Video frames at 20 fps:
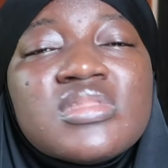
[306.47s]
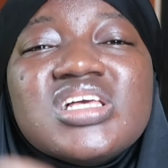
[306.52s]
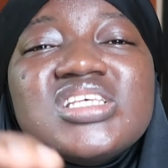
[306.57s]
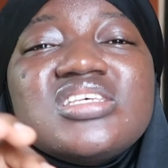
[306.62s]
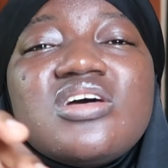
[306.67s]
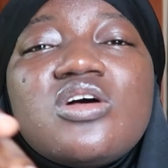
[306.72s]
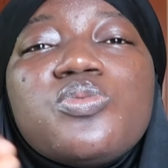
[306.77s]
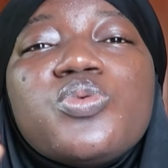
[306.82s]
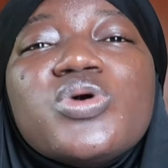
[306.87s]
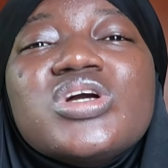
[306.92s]

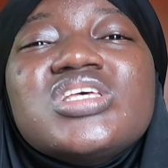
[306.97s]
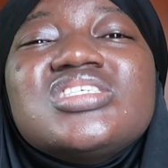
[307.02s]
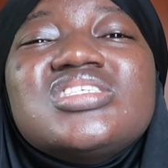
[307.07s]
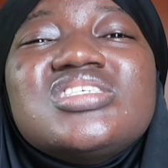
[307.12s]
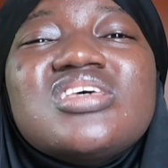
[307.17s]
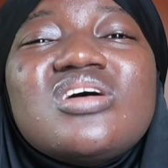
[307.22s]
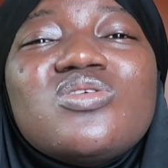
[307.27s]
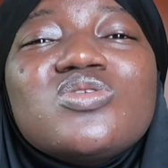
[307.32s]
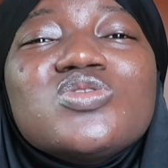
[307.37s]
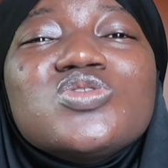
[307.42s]

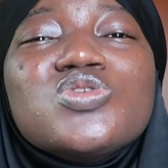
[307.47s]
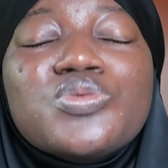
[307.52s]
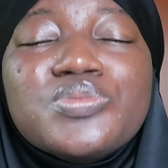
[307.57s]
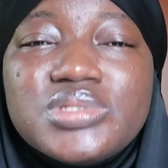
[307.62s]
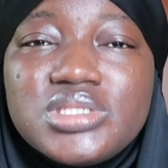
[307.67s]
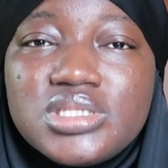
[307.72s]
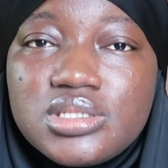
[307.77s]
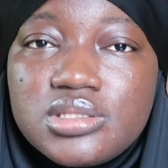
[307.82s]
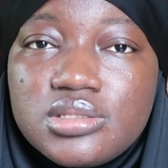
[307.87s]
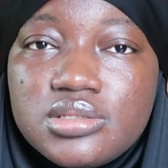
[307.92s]
0.0
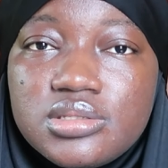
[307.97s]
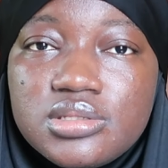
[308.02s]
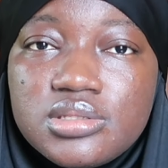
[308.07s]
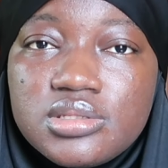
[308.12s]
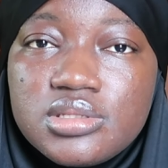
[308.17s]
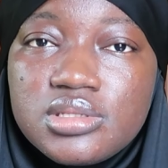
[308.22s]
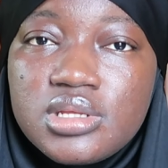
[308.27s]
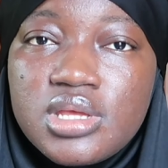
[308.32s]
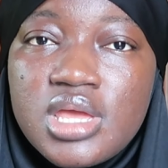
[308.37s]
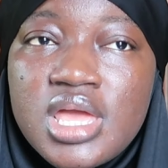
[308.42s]
something.
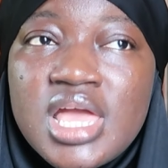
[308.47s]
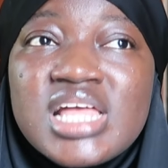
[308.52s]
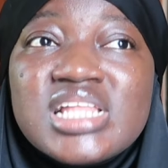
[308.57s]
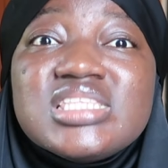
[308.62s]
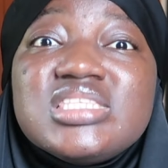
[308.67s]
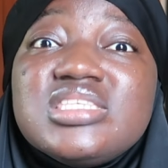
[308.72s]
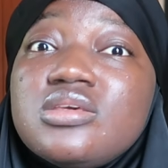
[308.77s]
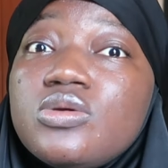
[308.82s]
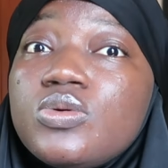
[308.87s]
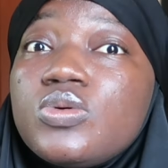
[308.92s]

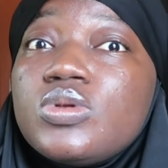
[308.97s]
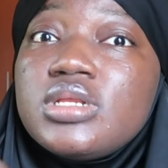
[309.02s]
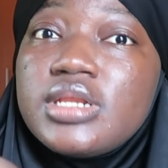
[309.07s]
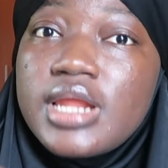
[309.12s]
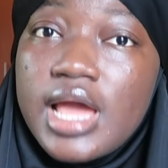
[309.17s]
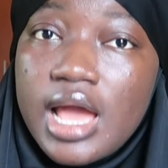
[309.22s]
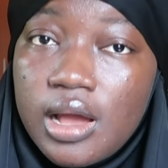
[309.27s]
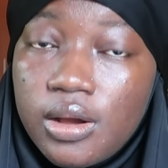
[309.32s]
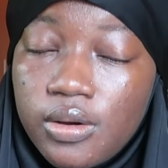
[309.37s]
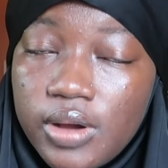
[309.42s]
Till
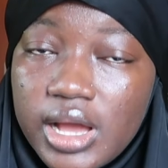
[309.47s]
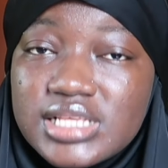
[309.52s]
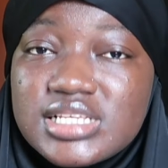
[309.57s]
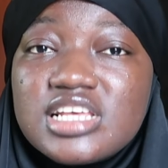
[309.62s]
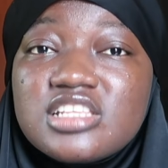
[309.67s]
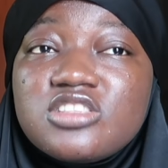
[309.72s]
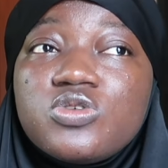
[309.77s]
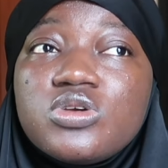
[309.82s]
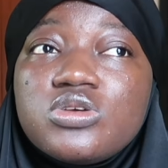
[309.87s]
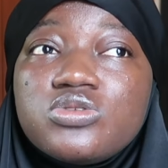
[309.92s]
now, as
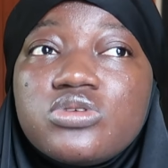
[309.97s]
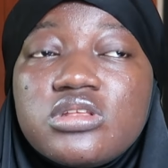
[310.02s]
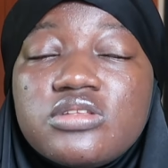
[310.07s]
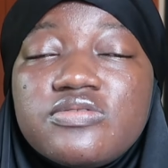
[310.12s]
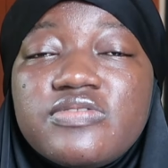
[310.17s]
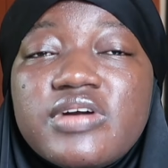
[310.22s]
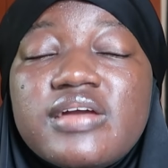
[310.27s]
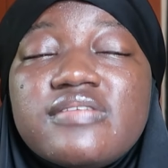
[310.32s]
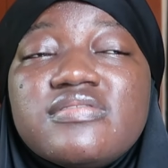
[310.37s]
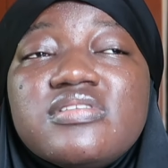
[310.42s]
at
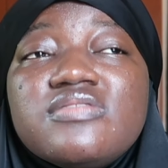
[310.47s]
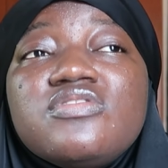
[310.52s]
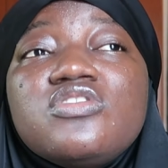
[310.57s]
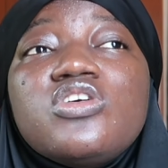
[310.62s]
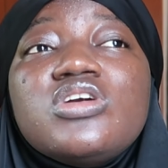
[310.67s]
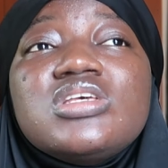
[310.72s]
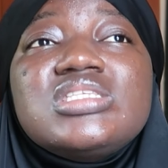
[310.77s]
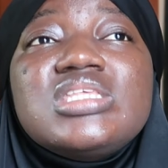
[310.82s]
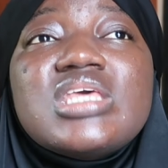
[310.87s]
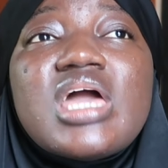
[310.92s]
2025, the
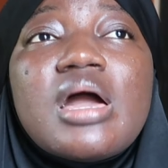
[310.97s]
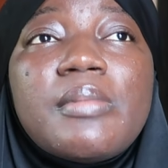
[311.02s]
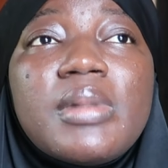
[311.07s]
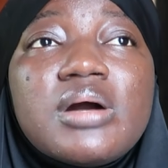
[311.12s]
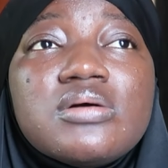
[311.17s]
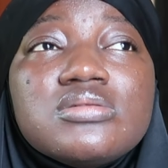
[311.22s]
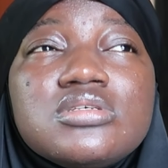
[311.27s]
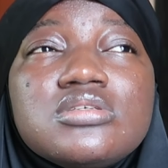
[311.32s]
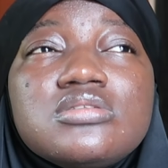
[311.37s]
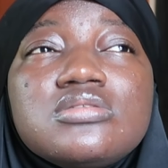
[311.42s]
video is still
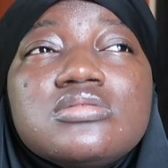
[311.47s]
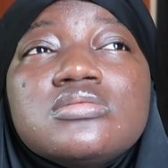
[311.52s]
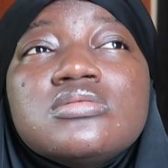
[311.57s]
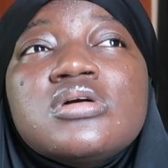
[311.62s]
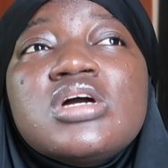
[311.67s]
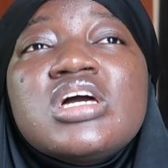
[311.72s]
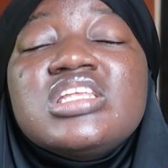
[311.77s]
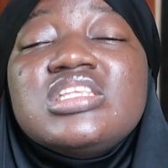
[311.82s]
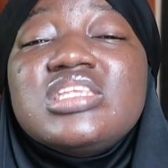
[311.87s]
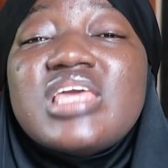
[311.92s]
amounting to,
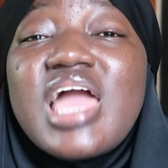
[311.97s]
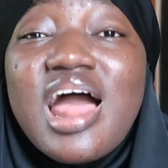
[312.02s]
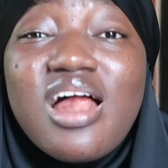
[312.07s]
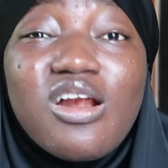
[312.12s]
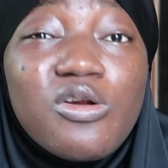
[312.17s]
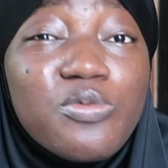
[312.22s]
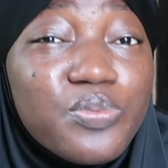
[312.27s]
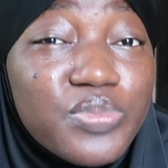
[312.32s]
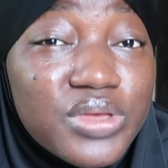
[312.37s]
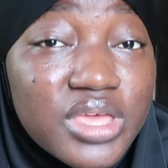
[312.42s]
the
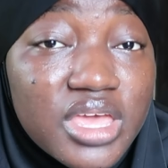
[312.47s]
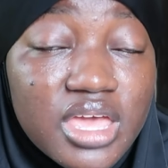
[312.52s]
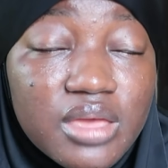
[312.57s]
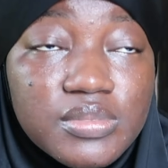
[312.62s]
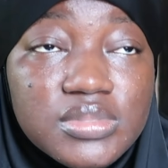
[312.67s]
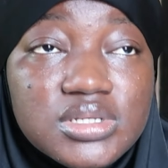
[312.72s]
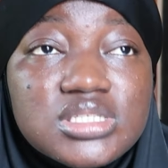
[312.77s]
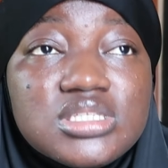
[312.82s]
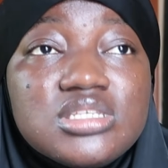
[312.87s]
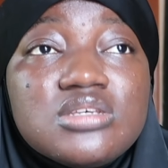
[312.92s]

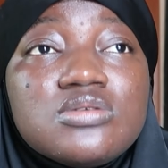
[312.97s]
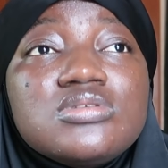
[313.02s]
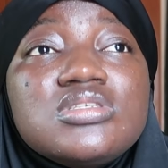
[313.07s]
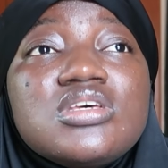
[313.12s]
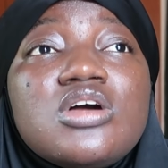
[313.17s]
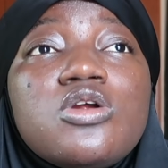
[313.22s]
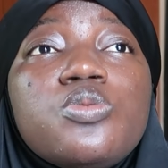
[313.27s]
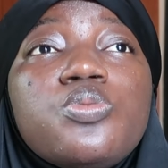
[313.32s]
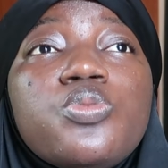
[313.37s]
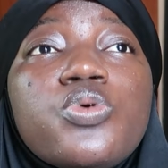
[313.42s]
RPM is still
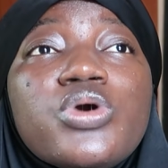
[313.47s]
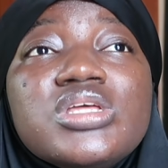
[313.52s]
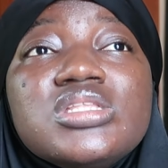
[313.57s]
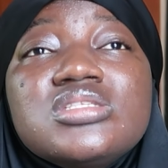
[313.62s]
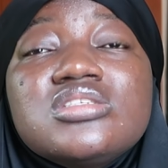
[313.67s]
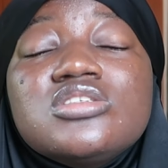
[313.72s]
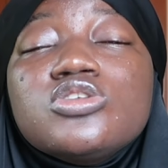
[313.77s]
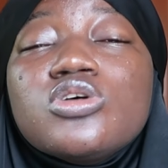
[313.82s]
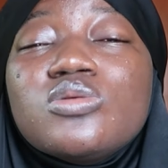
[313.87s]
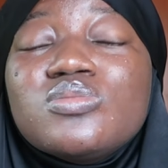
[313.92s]
0
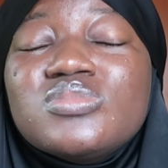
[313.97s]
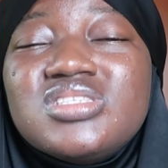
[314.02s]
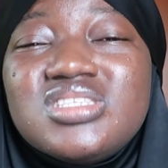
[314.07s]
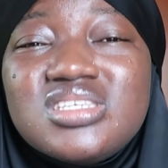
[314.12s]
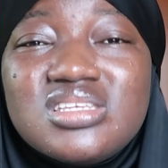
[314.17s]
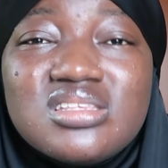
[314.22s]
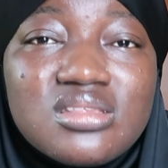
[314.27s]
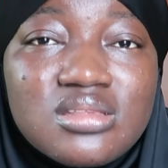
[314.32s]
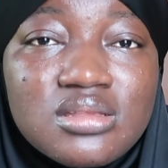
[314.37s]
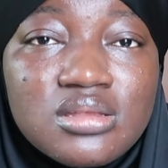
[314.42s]
point
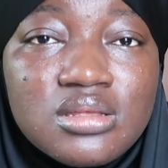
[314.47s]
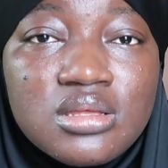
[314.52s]
something.